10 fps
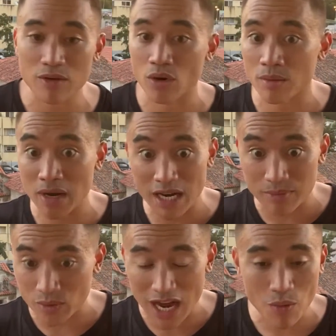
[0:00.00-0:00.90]
well, it might not
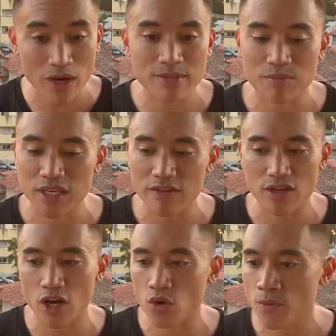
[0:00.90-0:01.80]
be what I want them to be,
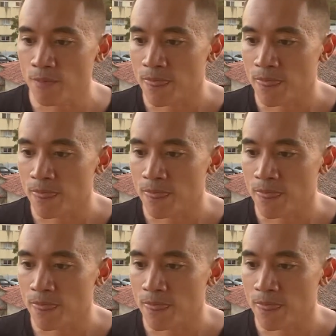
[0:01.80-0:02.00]
even though